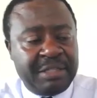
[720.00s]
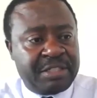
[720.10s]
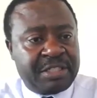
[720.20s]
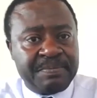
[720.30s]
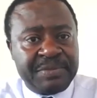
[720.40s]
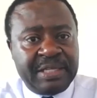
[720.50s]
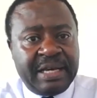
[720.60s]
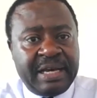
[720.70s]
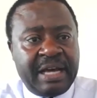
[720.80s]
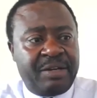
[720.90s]
built,
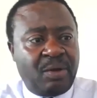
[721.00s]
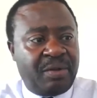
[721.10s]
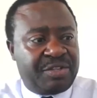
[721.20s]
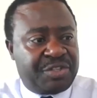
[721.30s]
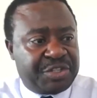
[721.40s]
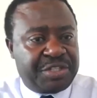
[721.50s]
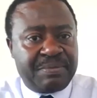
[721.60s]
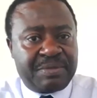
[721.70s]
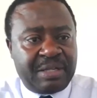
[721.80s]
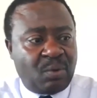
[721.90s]
and all the
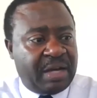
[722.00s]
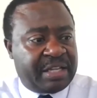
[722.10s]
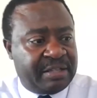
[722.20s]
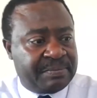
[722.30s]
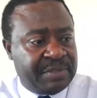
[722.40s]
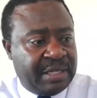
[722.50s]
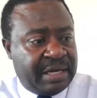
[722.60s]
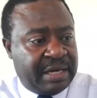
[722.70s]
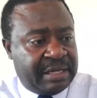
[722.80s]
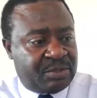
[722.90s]
systems and working
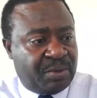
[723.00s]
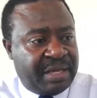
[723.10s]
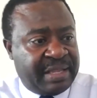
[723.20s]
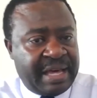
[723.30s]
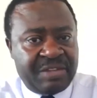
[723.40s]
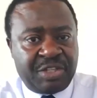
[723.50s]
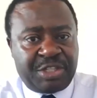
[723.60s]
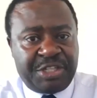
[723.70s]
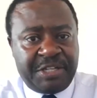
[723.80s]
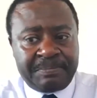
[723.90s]
together as a
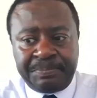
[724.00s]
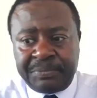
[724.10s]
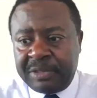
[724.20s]
team.